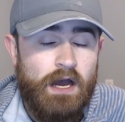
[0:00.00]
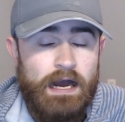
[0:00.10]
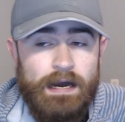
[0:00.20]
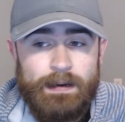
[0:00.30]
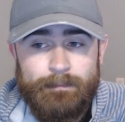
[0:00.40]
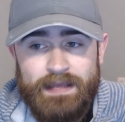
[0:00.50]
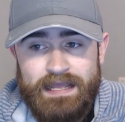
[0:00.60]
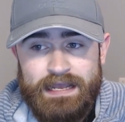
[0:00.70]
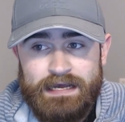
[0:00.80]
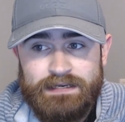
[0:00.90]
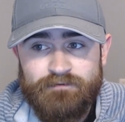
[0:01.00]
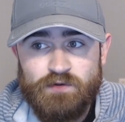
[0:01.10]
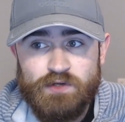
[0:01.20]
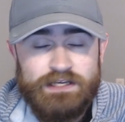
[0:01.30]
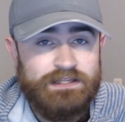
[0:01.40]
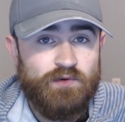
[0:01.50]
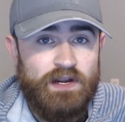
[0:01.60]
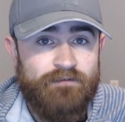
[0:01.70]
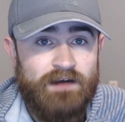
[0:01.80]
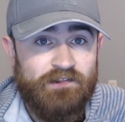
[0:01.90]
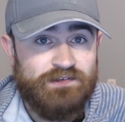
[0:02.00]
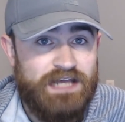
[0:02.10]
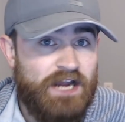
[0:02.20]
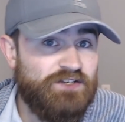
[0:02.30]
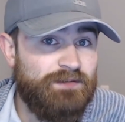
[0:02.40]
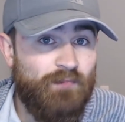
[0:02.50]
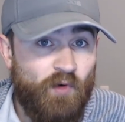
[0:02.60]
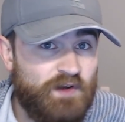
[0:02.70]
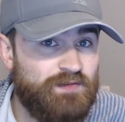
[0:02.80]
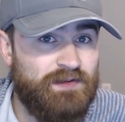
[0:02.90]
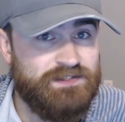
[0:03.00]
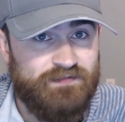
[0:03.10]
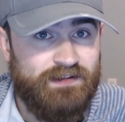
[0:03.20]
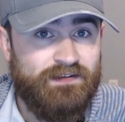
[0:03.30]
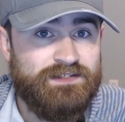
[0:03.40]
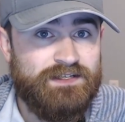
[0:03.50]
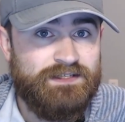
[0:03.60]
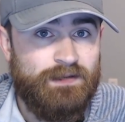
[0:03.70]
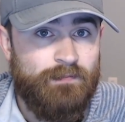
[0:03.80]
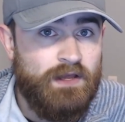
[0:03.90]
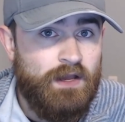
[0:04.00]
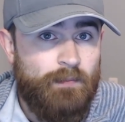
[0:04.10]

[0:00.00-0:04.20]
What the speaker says: And if you look at the Grainfather, it's actually more expensive than the system.